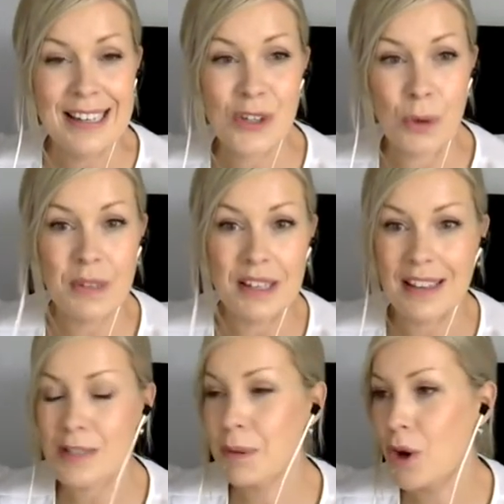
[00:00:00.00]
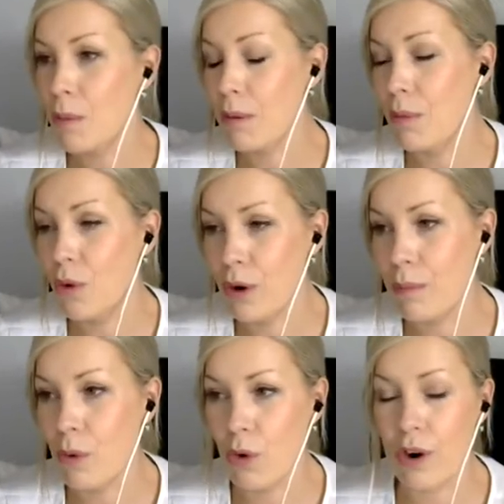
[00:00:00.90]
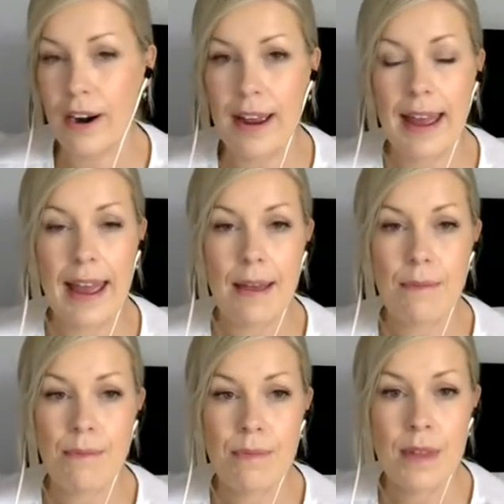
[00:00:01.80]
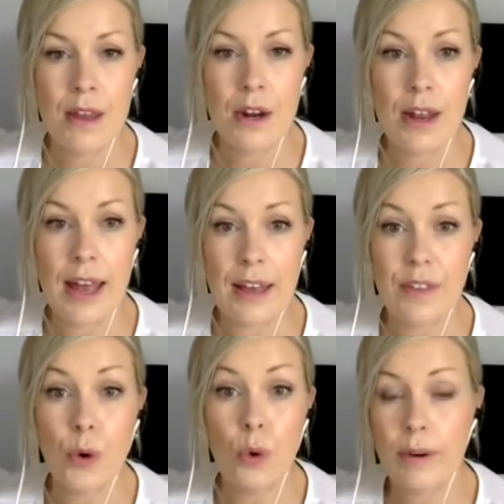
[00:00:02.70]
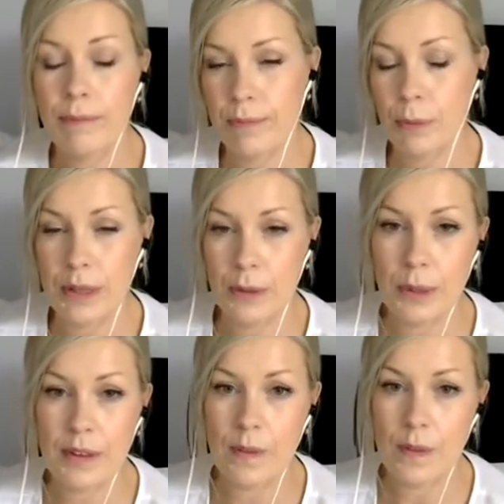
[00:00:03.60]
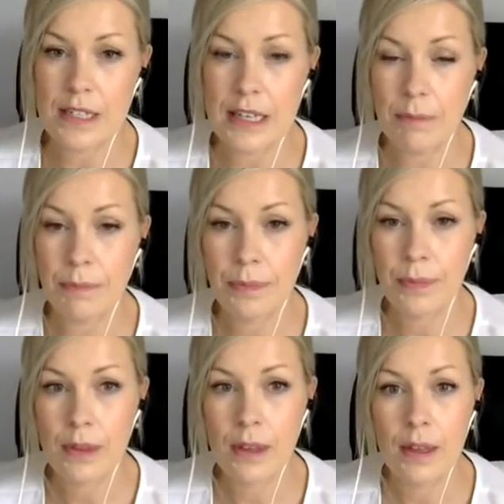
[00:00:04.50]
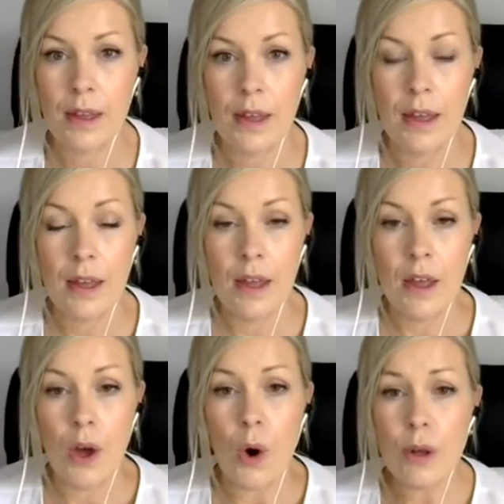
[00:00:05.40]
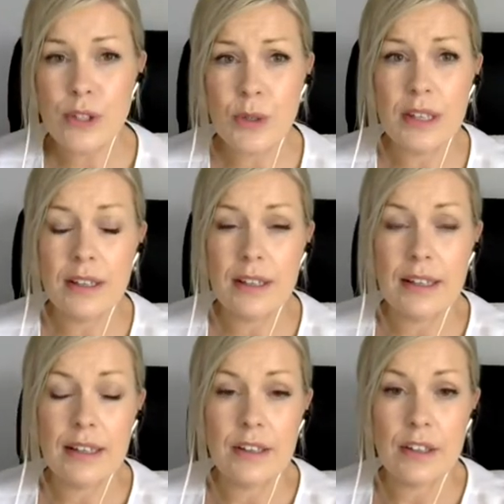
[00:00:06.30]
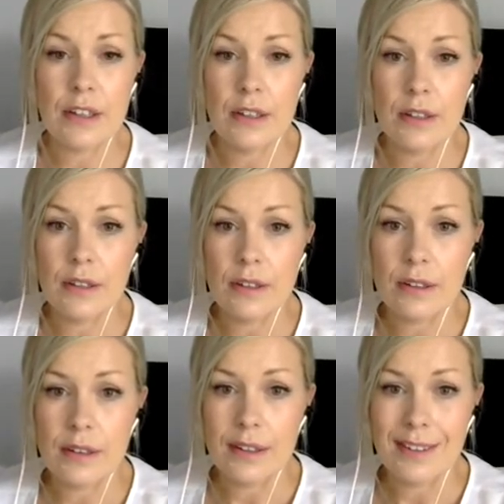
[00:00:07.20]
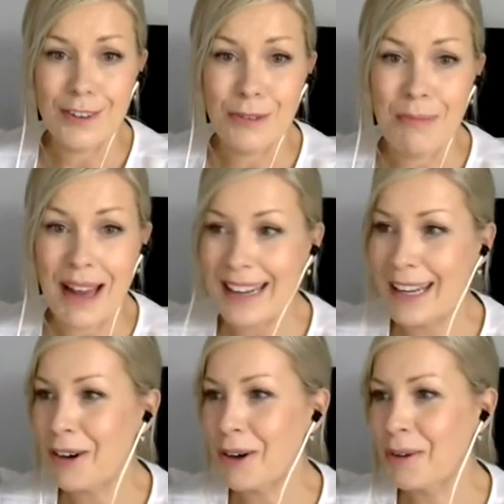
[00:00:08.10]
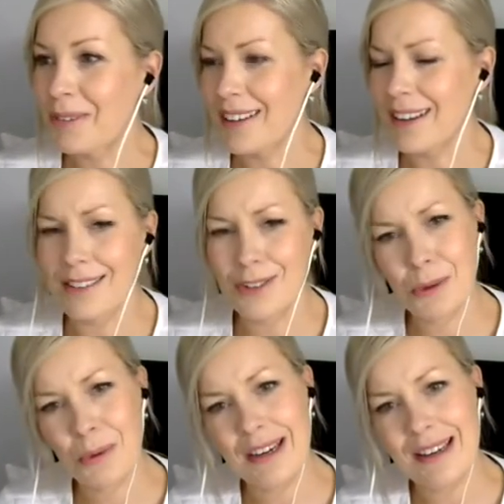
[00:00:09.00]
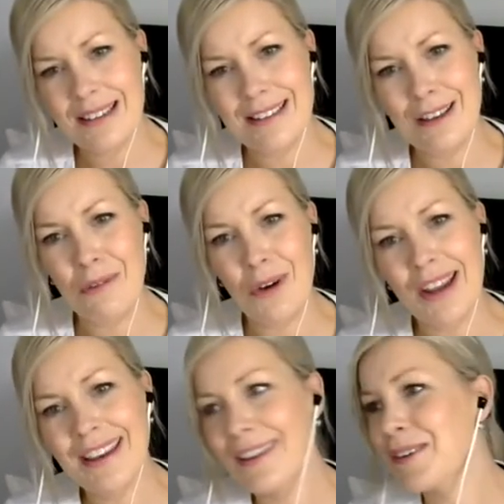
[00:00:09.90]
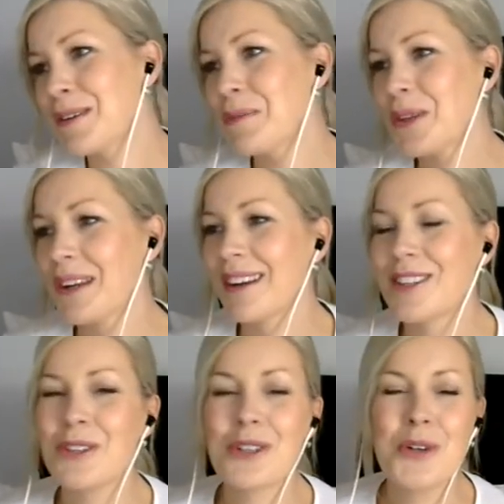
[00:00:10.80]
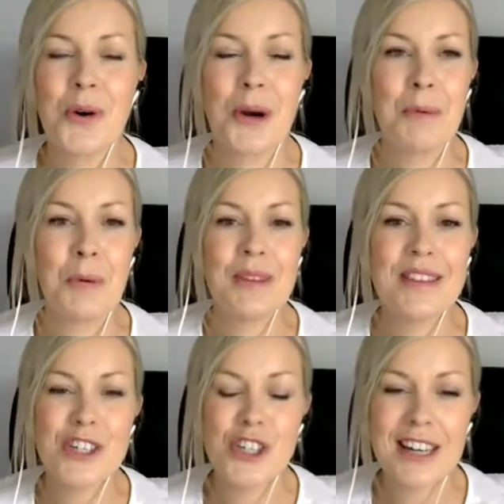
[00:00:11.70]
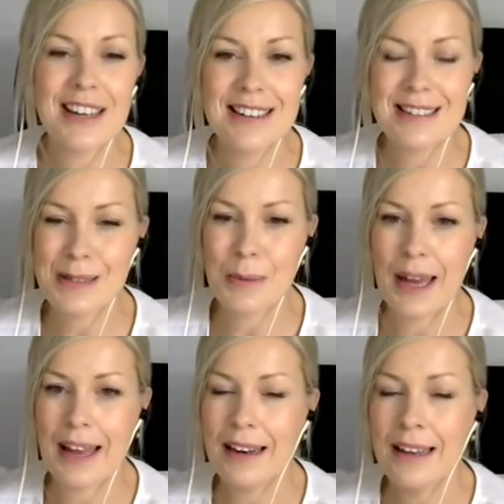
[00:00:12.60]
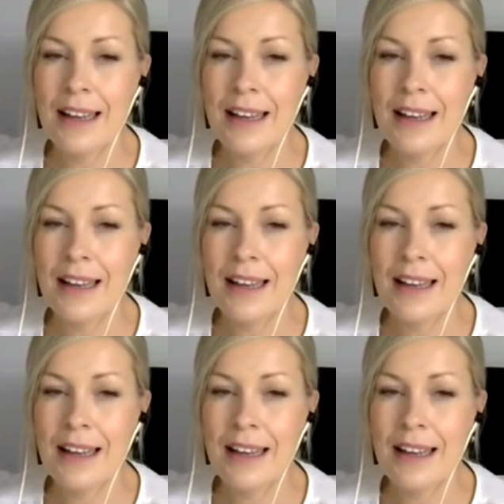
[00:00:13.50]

something that's becoming more and more um, uh, the norm with, within the team. Also, the the the man here, the, I don't know what he is, is he a Viking or something? I'm not too sure, but with the shield as well.